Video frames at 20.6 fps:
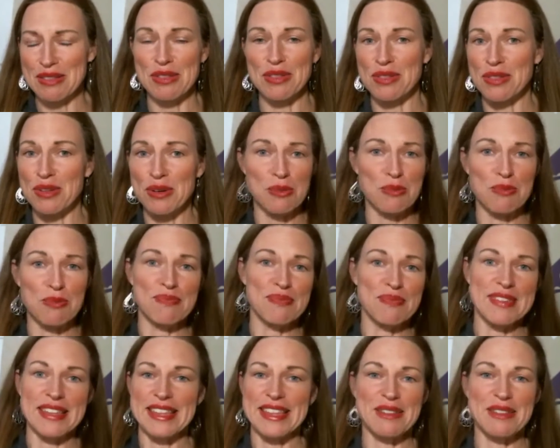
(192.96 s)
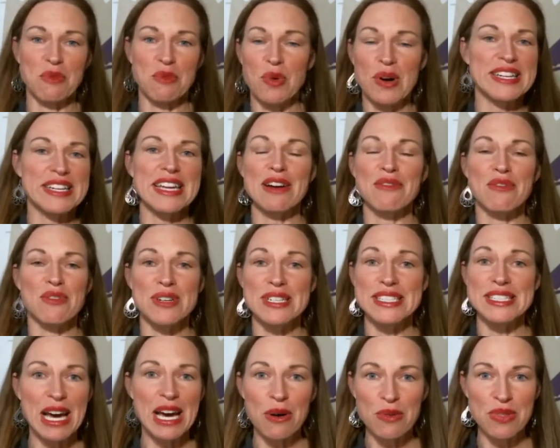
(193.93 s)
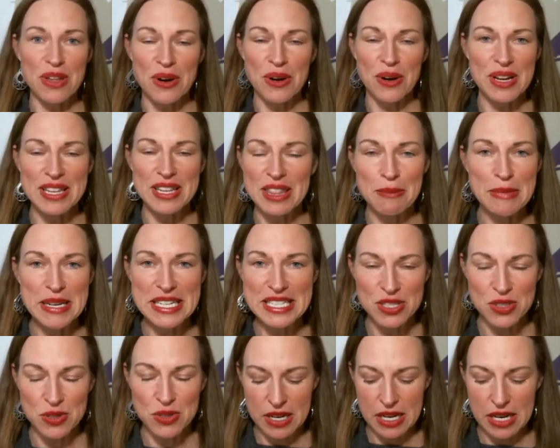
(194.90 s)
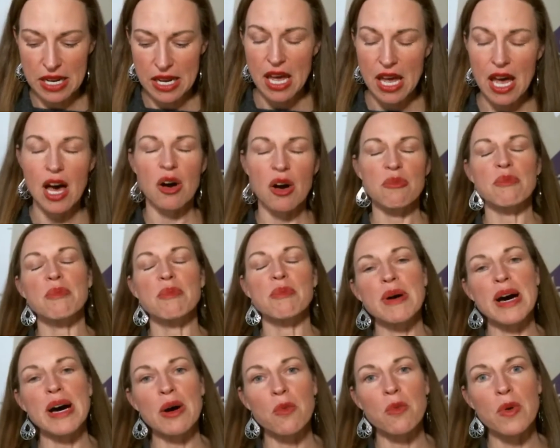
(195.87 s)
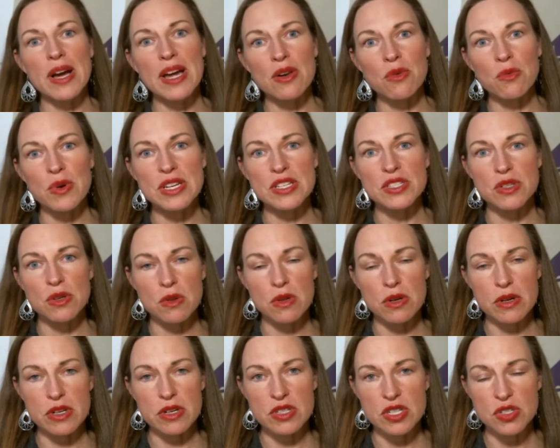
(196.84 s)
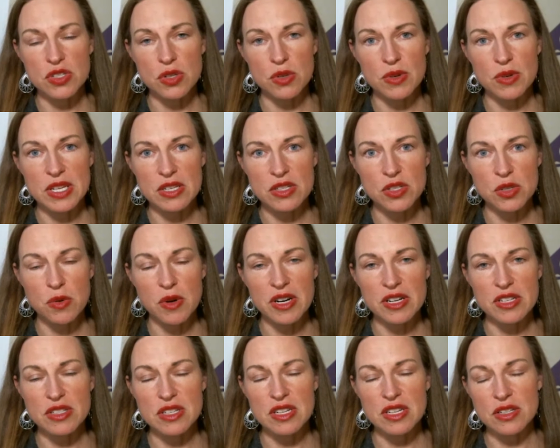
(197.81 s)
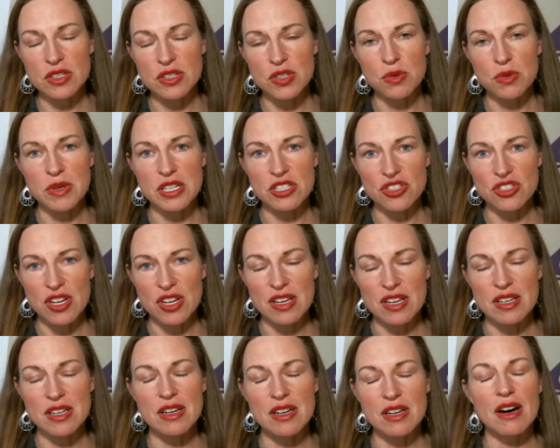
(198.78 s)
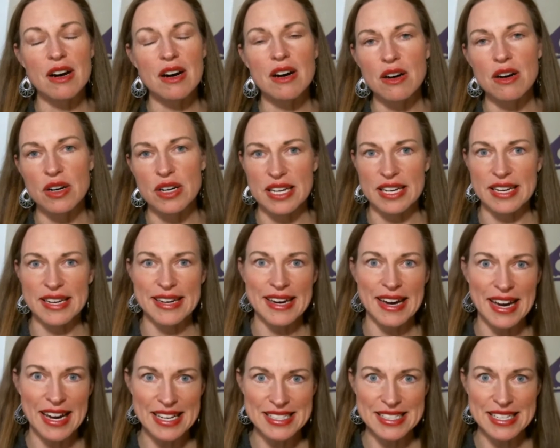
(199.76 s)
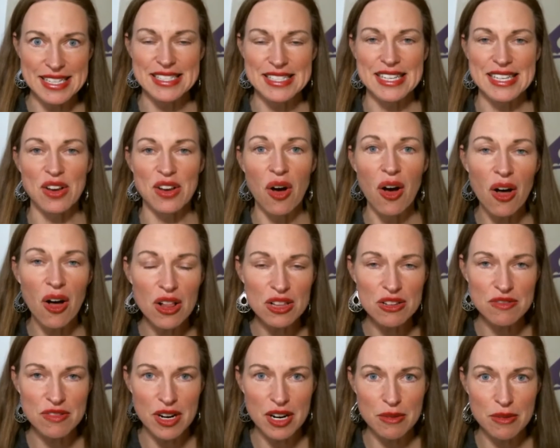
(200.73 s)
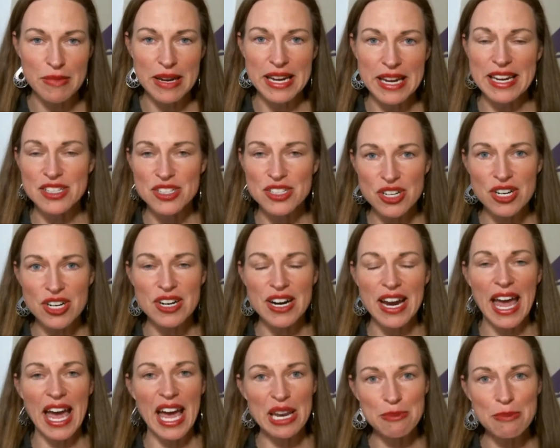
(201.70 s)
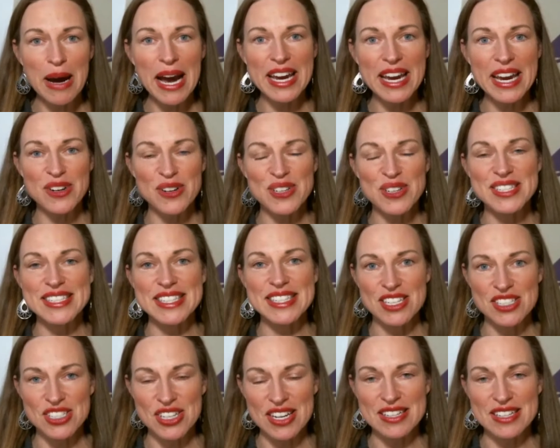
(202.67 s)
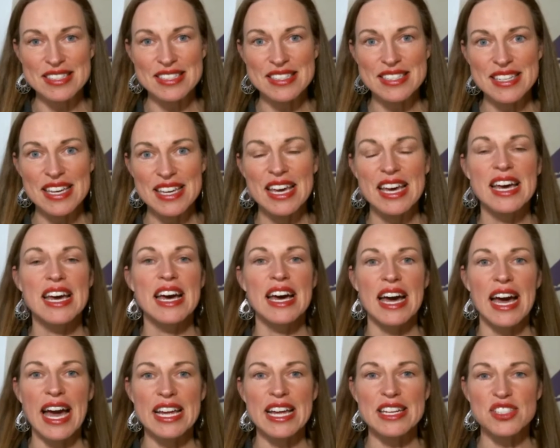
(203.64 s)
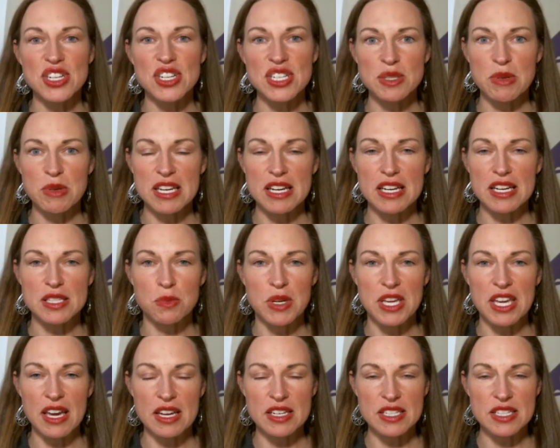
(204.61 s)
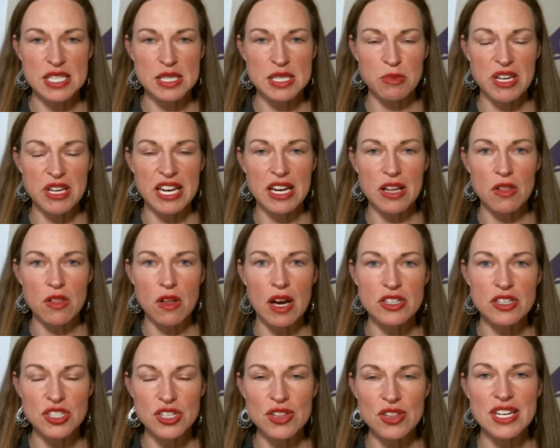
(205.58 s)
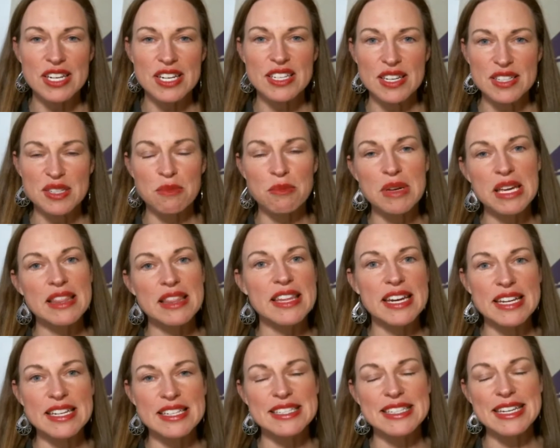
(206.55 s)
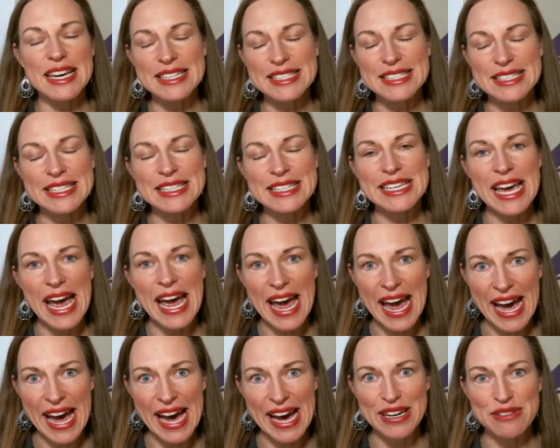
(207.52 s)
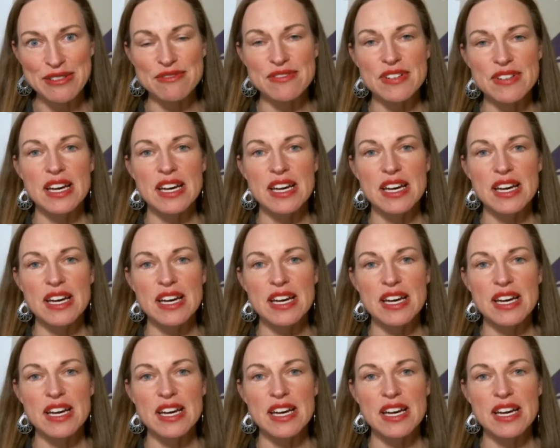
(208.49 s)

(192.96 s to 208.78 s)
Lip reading: the whatever is out there, in the mystery. But when we do learn to tune into our intuition, it guides us in all of our major and minor decisions. And just because we can't explain it logically doesn't mean that it doesn't have